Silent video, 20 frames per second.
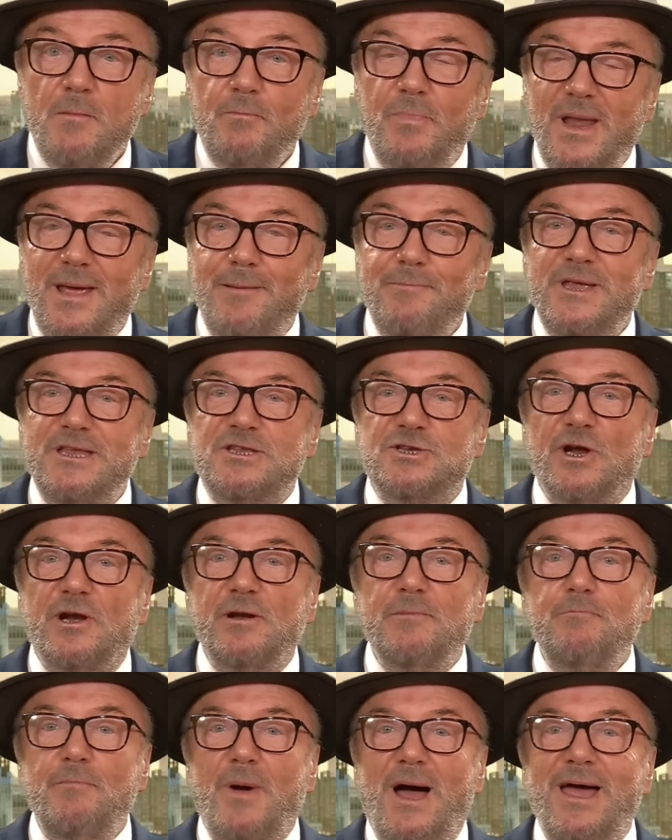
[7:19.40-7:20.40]
But let me
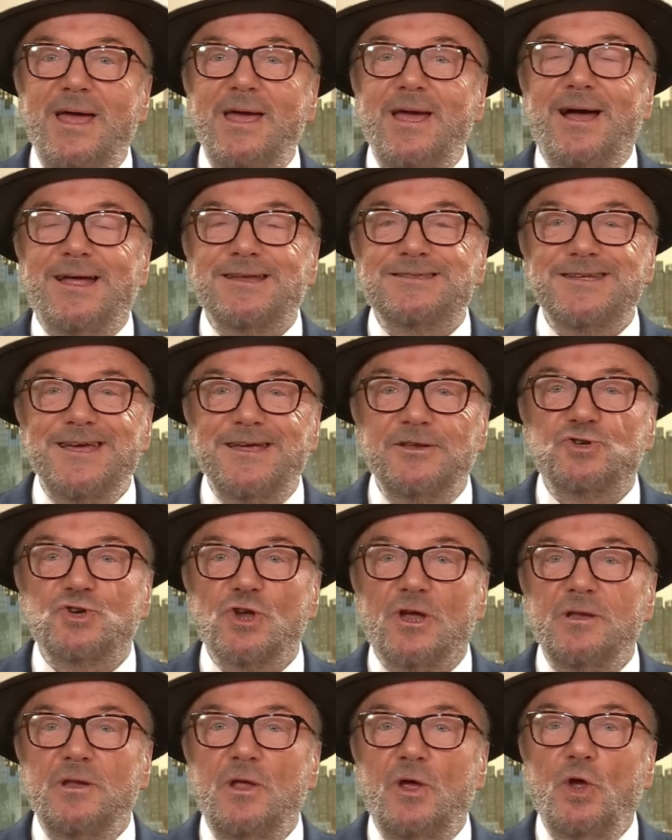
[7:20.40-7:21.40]
turn my
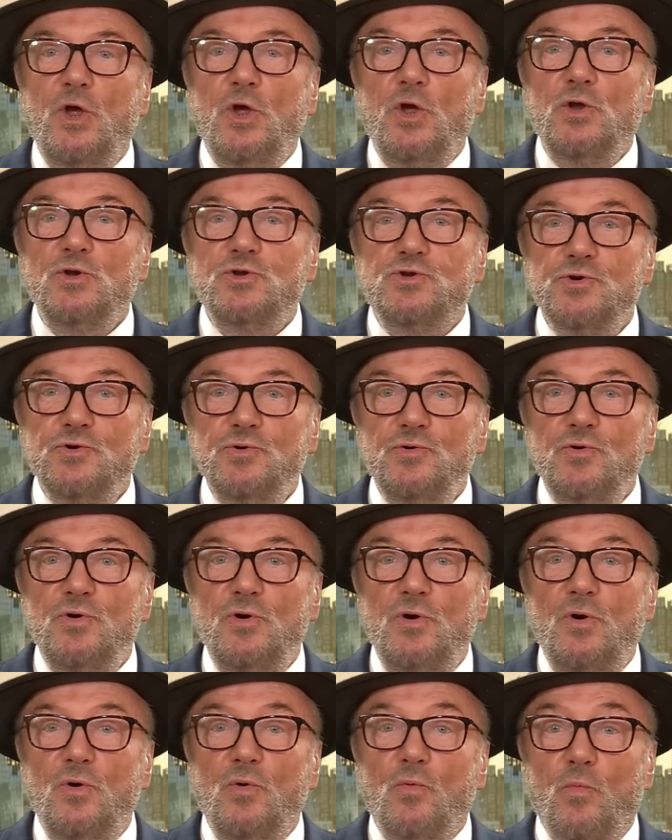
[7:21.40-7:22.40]
attention to
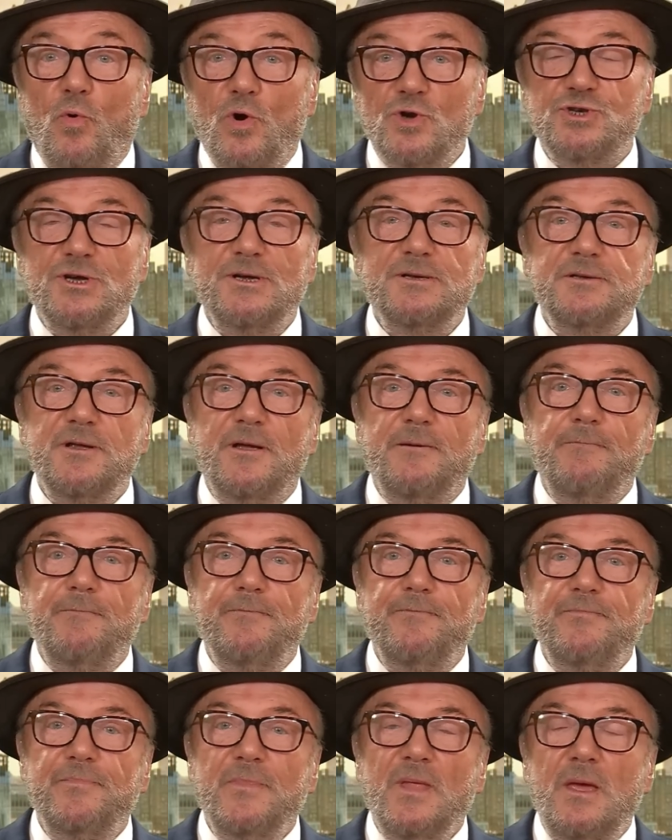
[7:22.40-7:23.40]
Washington.
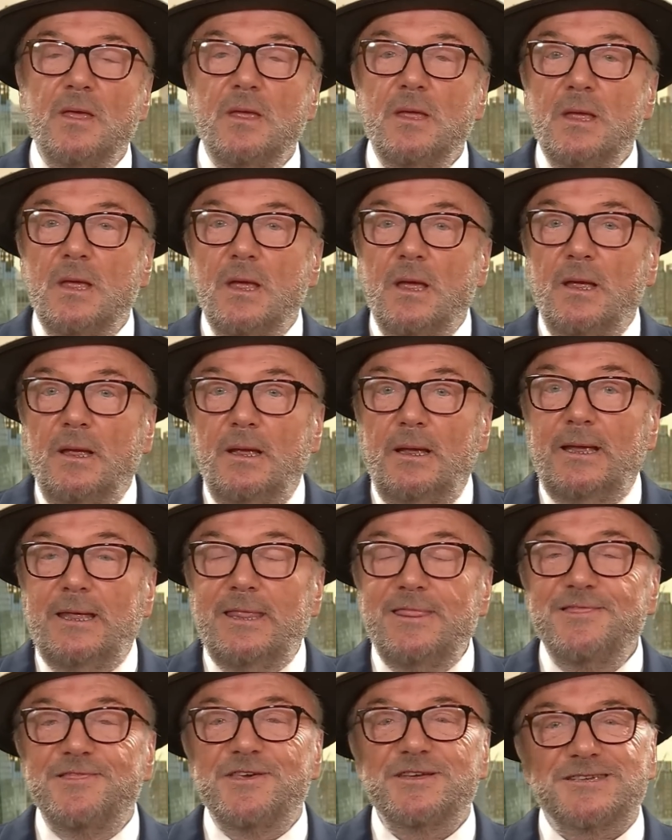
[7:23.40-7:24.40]

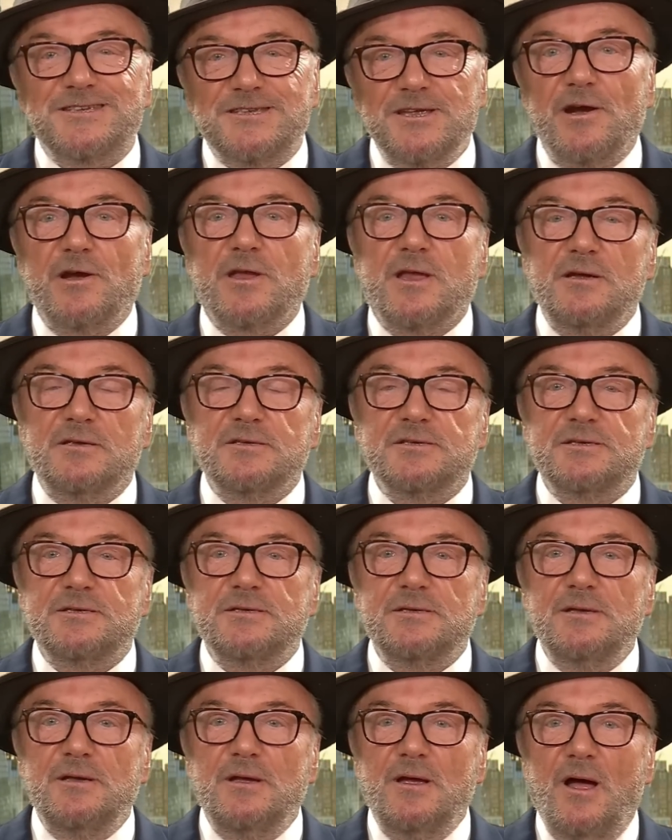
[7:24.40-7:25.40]
The circus
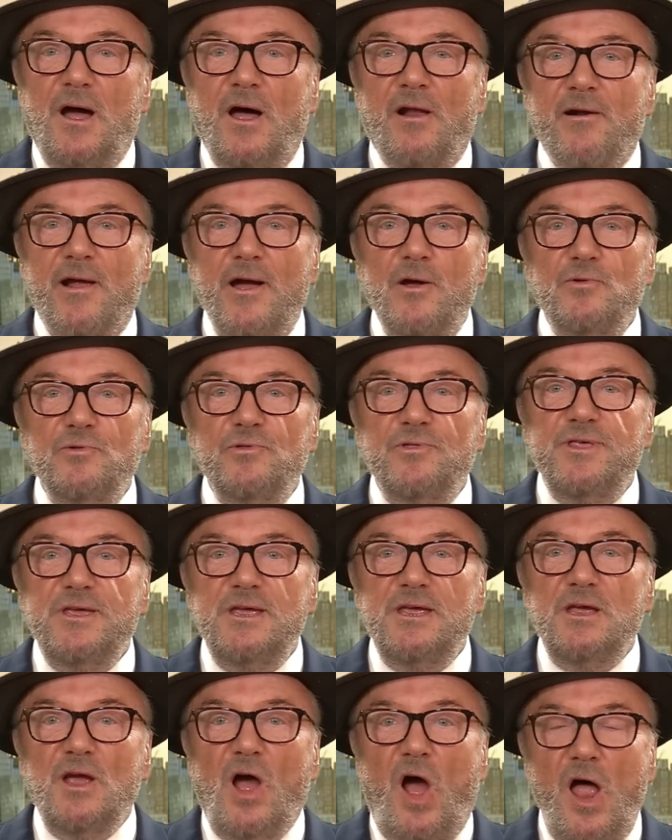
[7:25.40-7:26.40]
around
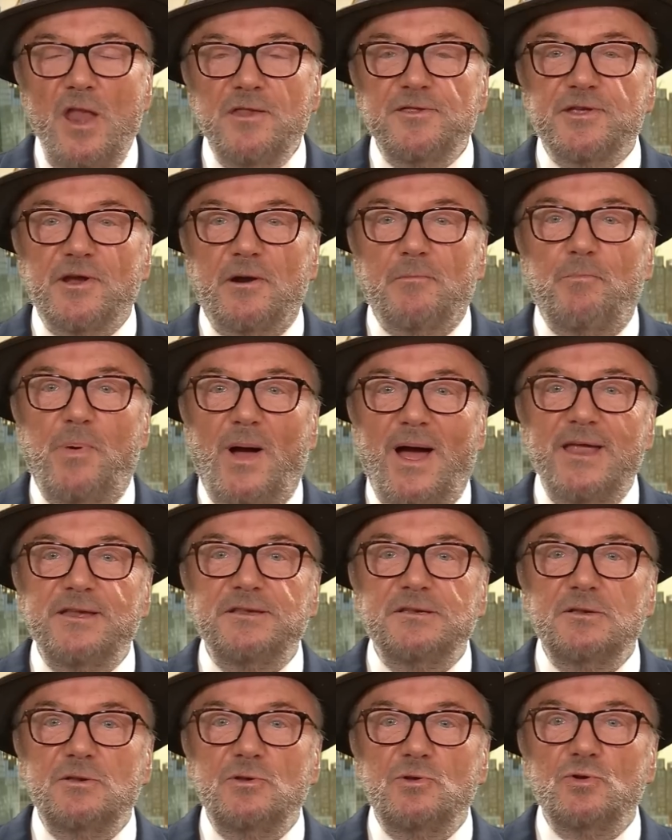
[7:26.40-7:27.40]
the Hunter
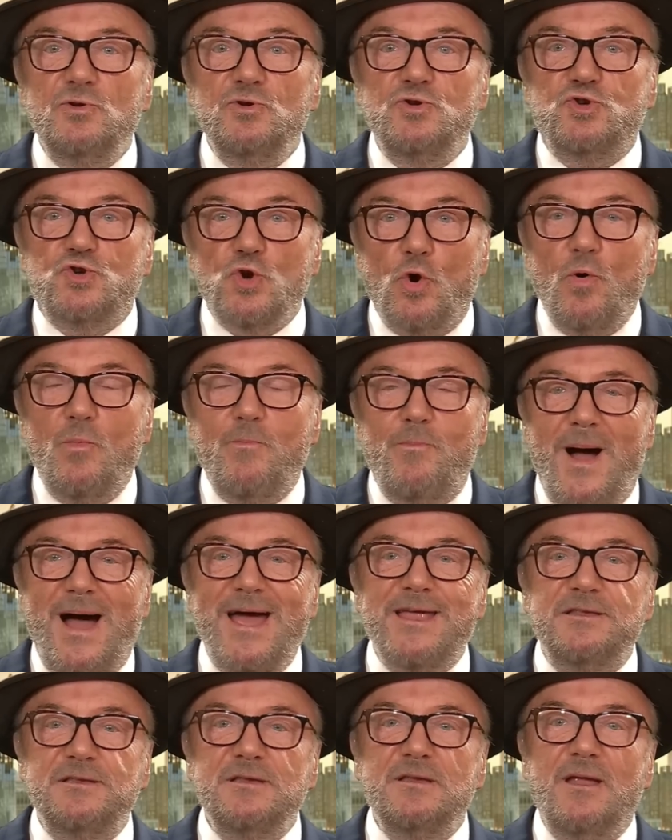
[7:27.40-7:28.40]
Biden, Joe
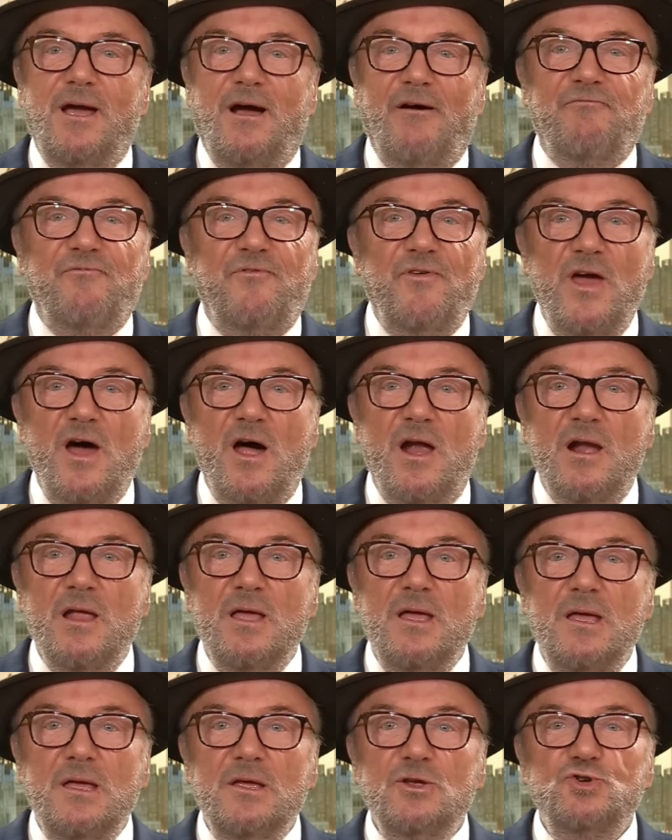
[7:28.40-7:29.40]
Biden affair
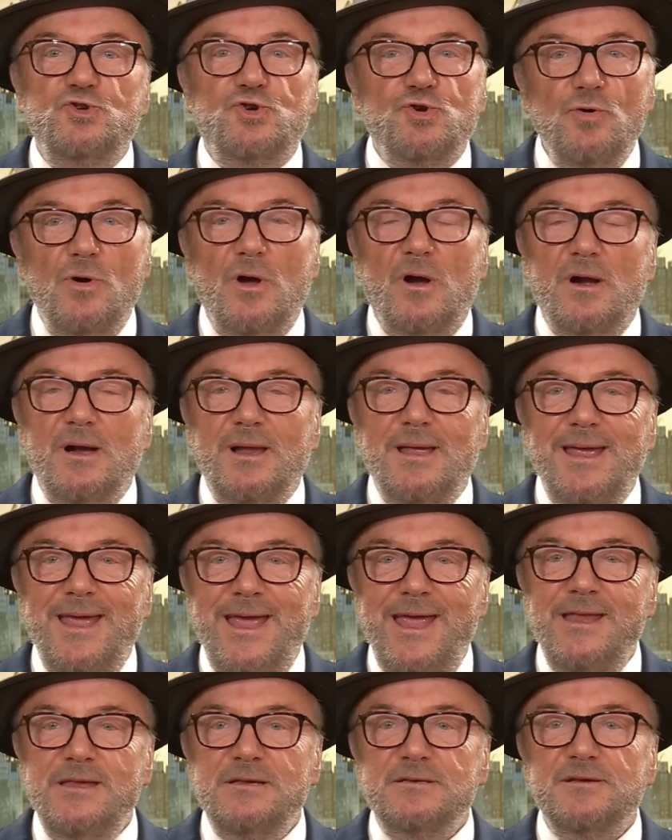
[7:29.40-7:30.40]
sure
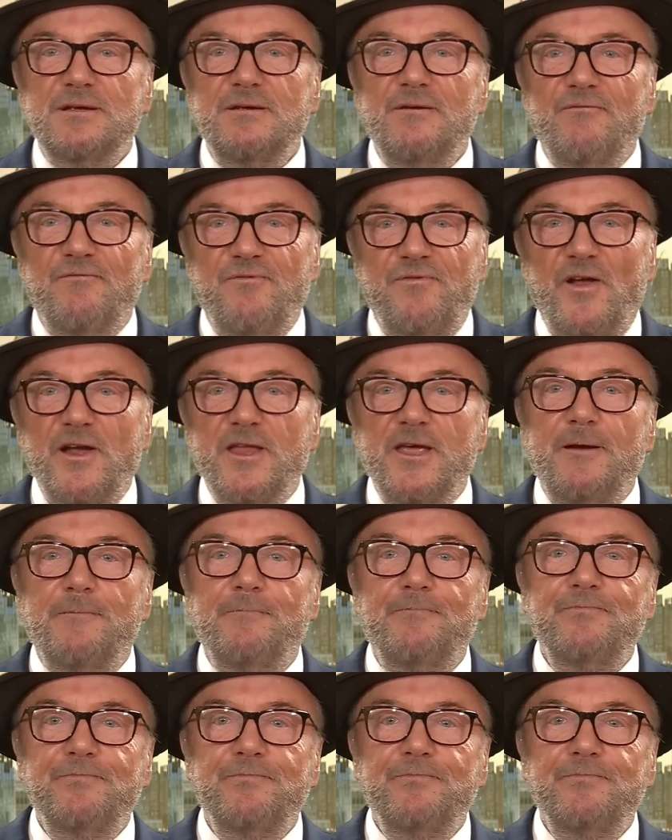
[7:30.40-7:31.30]
ain't funny.